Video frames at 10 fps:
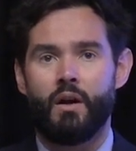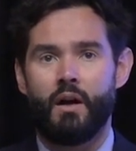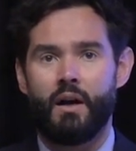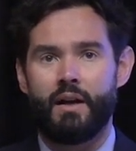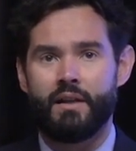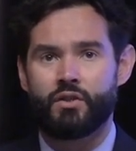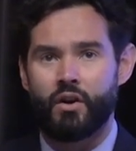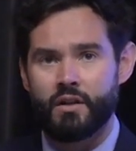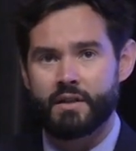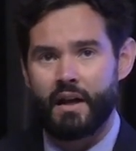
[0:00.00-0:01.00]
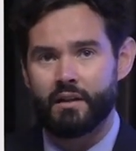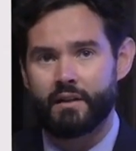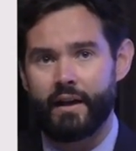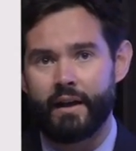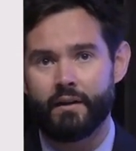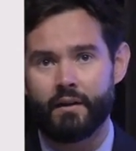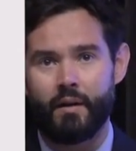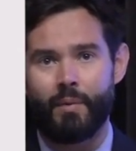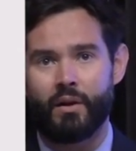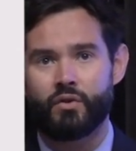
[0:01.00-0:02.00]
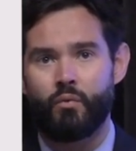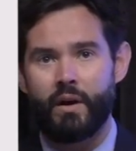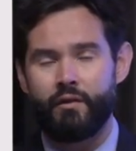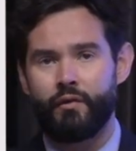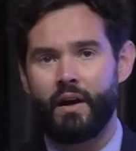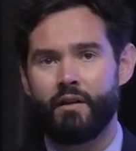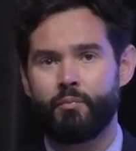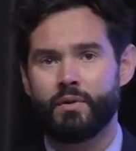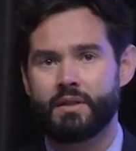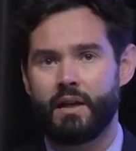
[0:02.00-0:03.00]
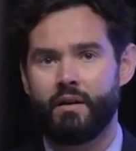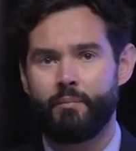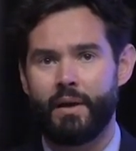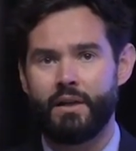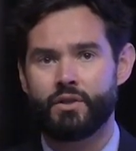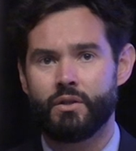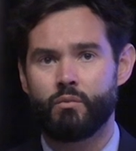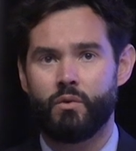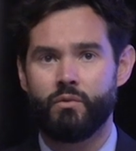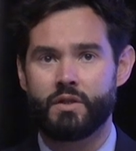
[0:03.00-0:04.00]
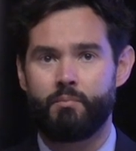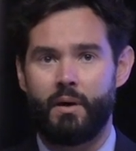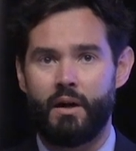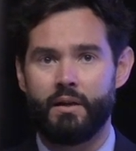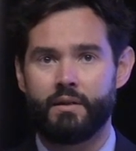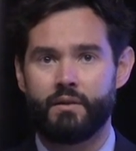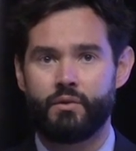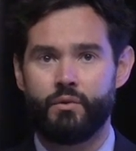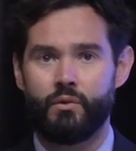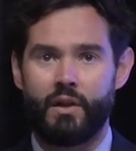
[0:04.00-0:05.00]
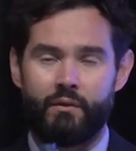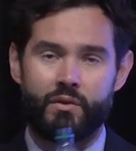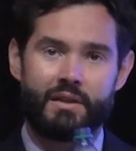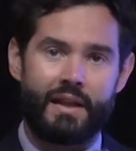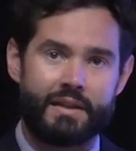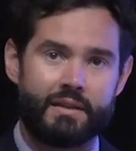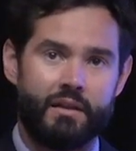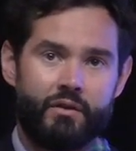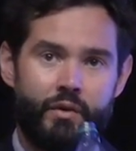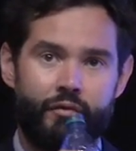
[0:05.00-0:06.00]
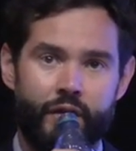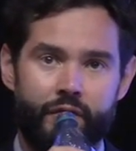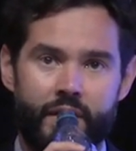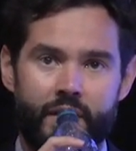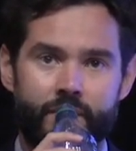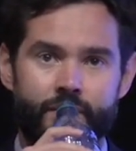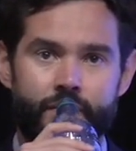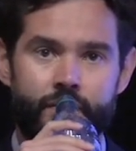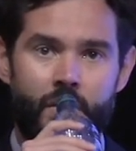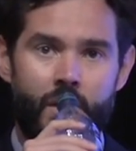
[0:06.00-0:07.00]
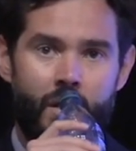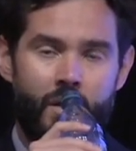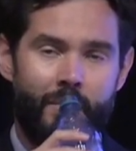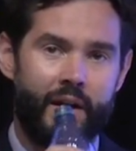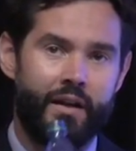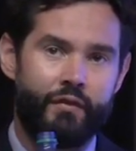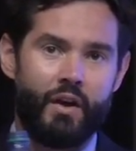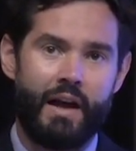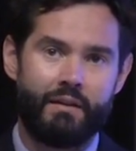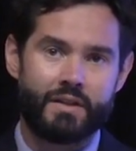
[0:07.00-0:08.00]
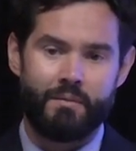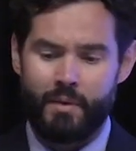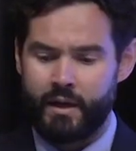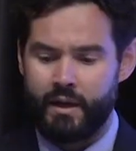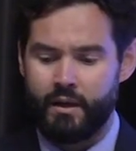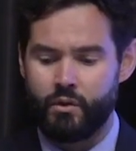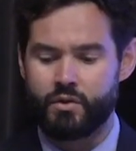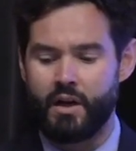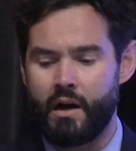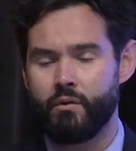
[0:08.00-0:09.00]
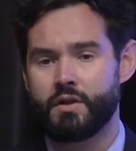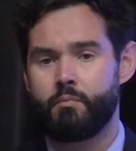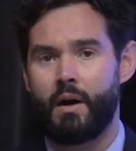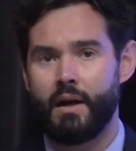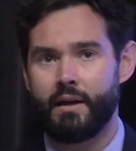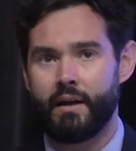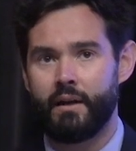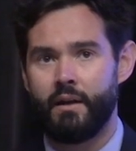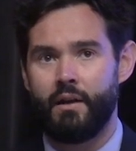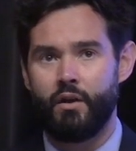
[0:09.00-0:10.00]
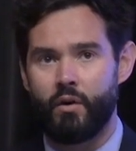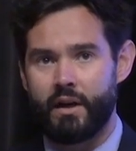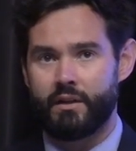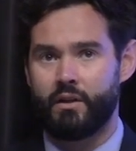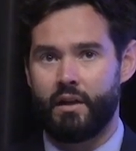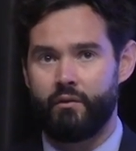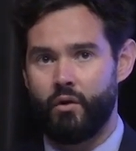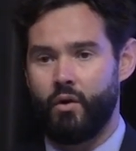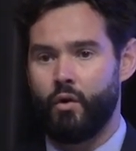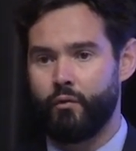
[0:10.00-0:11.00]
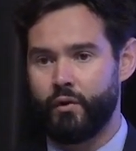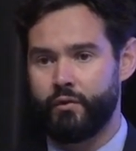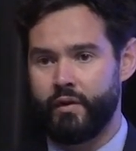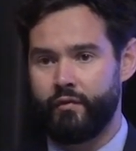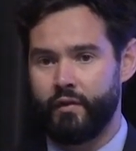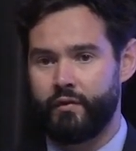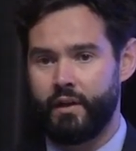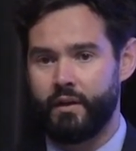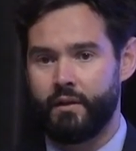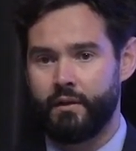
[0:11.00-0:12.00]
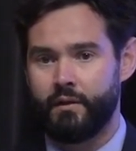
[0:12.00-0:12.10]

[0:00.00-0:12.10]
Uh, it turns out that about 25% of patients will respond to levels less than 350. But if you have somebody who's not responding, you want to get their level over 350.